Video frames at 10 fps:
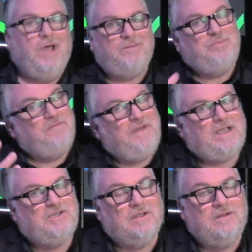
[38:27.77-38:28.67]
Not
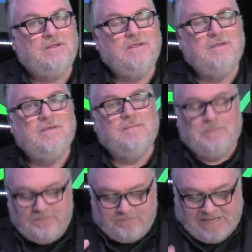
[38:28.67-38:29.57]
perfection,
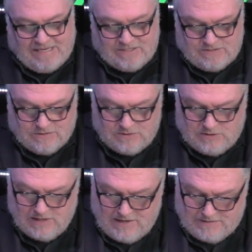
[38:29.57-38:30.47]
but peace.
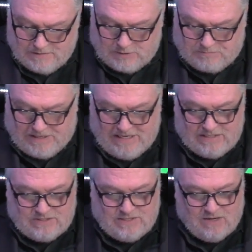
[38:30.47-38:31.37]
There's
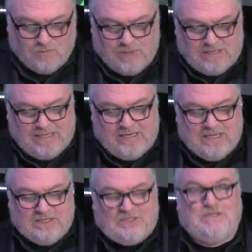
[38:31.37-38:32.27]
peace and a
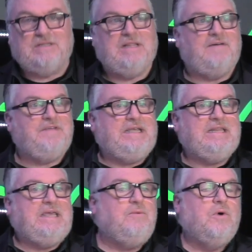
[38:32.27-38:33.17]
willingness to
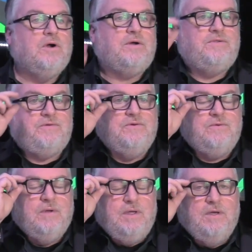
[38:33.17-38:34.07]
lovingly work
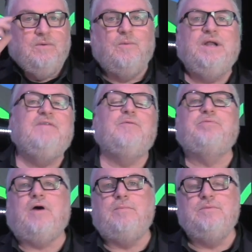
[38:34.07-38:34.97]
through whatever
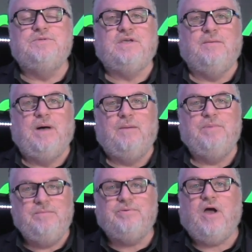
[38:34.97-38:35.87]
problems come
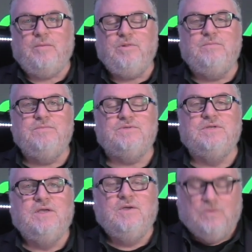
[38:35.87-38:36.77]
up. And
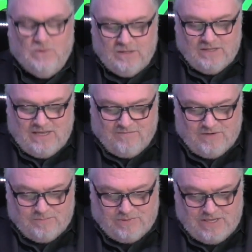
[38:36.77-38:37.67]
problems will
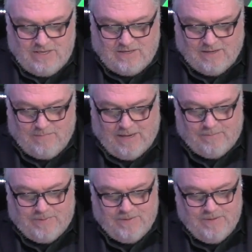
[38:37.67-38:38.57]
inevitably come
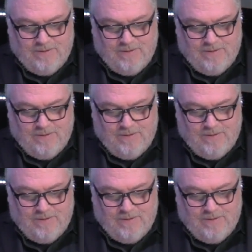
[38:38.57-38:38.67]
up.